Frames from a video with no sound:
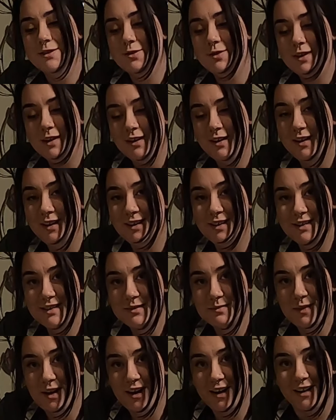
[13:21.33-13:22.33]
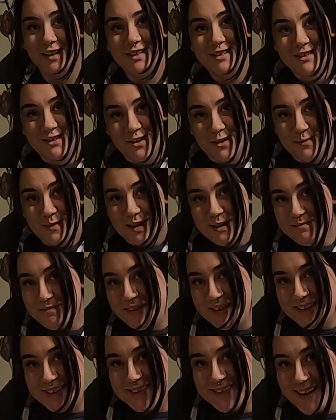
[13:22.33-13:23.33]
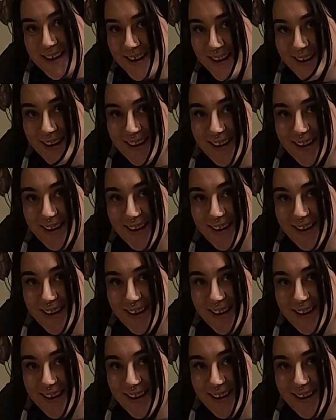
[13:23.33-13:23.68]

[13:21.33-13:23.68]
So there is my snowman pizza.